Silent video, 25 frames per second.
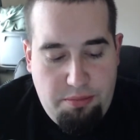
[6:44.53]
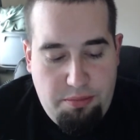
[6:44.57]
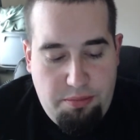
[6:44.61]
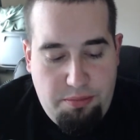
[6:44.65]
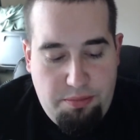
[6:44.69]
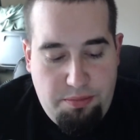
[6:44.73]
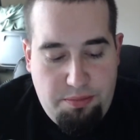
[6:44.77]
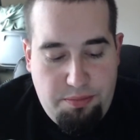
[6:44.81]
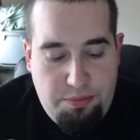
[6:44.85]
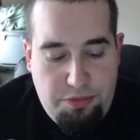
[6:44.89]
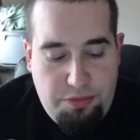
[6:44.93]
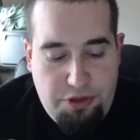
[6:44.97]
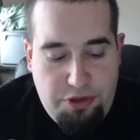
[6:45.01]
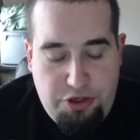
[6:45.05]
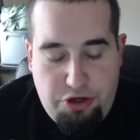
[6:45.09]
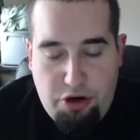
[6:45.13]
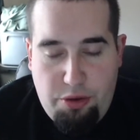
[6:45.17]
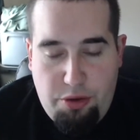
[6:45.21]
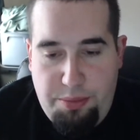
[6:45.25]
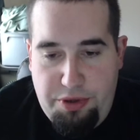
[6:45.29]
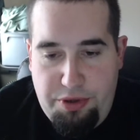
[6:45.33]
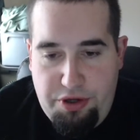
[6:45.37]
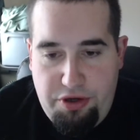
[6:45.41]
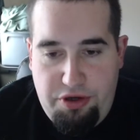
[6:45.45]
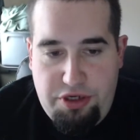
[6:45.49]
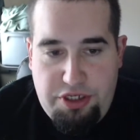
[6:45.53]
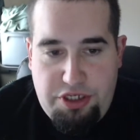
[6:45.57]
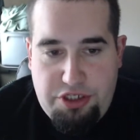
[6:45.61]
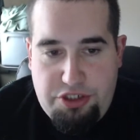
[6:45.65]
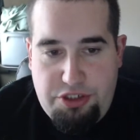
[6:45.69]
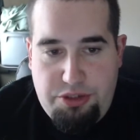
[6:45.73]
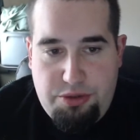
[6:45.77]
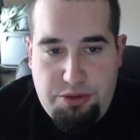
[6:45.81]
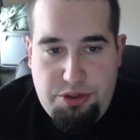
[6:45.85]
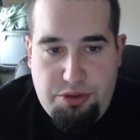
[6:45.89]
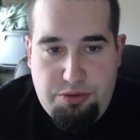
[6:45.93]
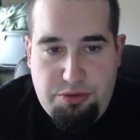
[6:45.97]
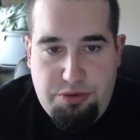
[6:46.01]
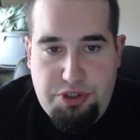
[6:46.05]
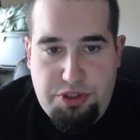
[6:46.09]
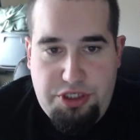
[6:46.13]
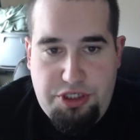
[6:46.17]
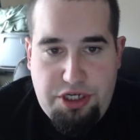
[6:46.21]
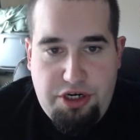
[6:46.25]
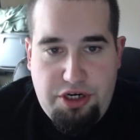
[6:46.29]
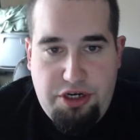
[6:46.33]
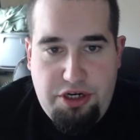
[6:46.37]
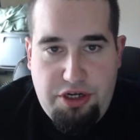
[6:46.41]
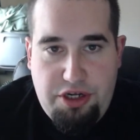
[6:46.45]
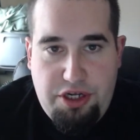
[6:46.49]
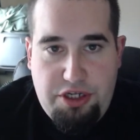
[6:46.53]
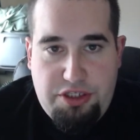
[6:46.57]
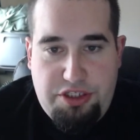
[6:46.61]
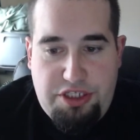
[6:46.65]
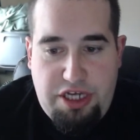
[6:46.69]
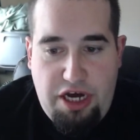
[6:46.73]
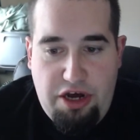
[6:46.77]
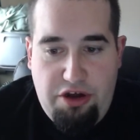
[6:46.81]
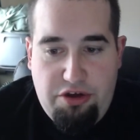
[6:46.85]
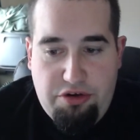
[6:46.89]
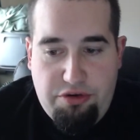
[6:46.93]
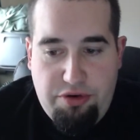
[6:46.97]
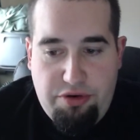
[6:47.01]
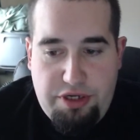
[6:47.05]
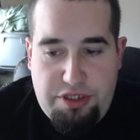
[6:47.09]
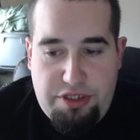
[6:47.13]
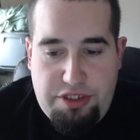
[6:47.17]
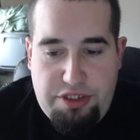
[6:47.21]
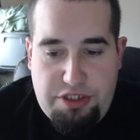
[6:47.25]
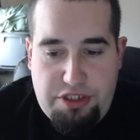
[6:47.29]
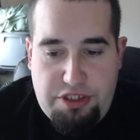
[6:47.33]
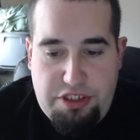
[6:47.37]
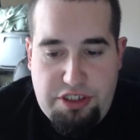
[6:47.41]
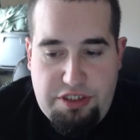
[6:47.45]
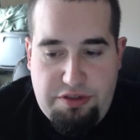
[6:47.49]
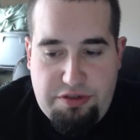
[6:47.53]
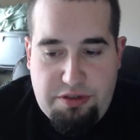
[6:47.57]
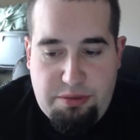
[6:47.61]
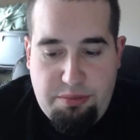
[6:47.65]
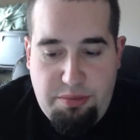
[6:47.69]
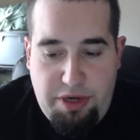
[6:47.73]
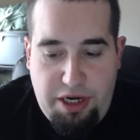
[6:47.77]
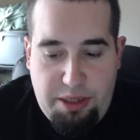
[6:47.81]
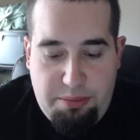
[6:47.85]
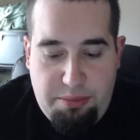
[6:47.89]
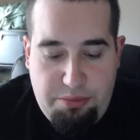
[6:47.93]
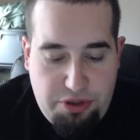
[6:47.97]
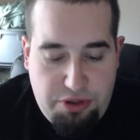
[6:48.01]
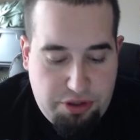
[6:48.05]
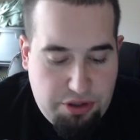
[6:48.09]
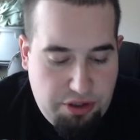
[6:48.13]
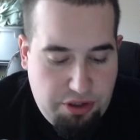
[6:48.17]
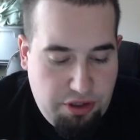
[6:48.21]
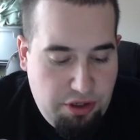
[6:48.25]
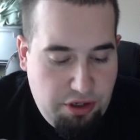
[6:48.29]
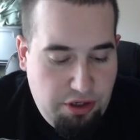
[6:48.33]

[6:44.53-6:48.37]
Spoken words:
the durability issue is really going to downgrade these sleeves in my book.